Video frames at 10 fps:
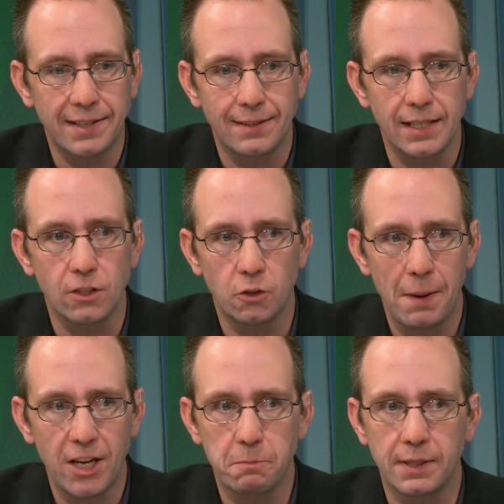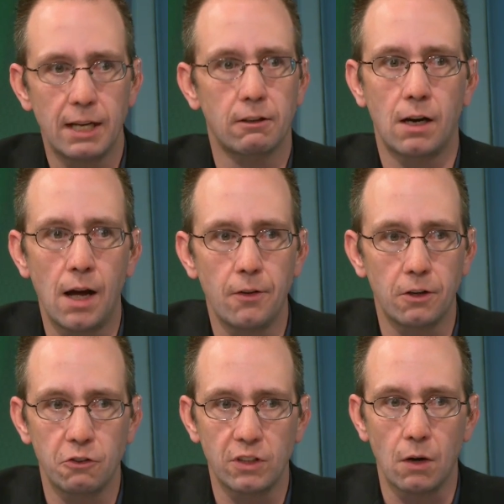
entity in the space, but there are others.